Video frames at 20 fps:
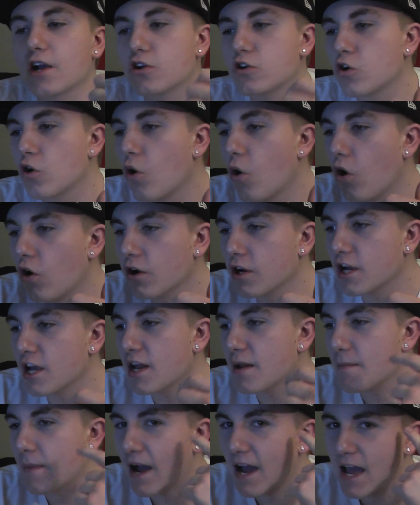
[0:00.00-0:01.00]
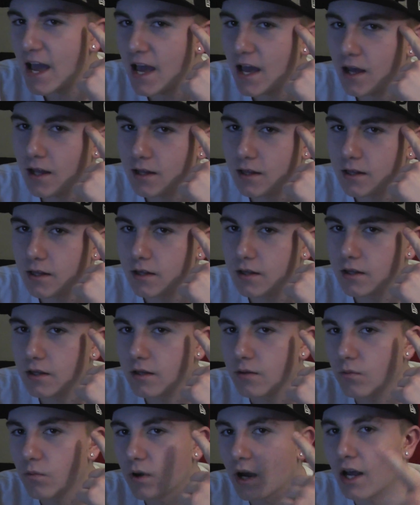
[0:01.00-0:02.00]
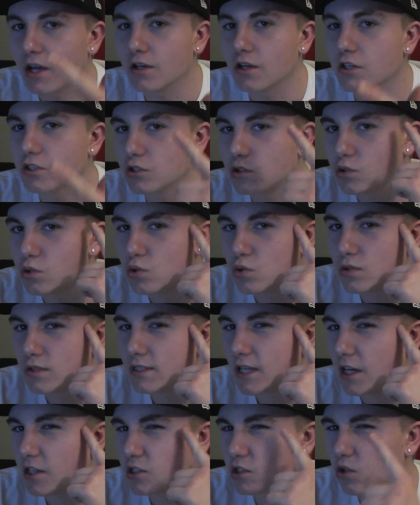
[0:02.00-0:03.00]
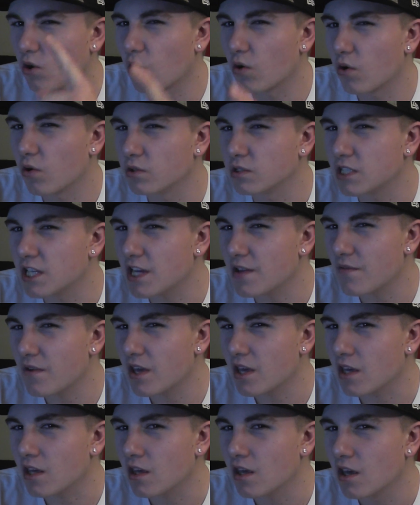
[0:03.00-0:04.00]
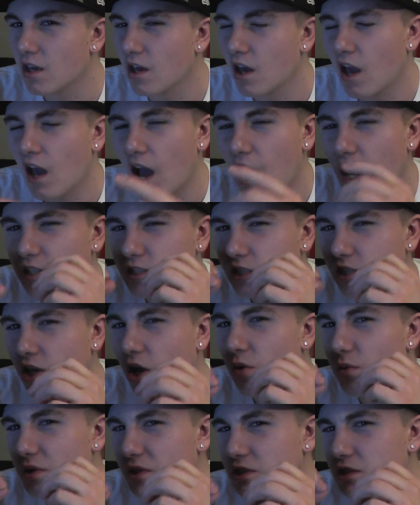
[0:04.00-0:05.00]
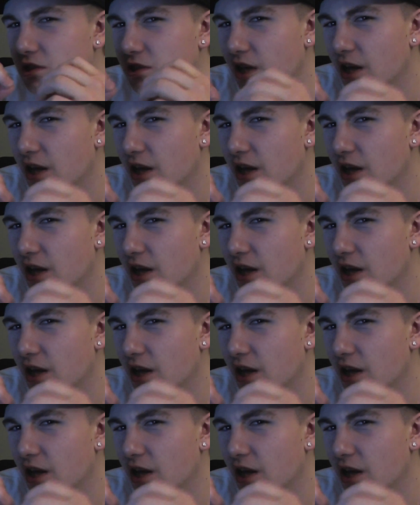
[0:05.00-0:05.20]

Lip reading: called it in my head as soon as I saw it on TV. I said, "Yo, this is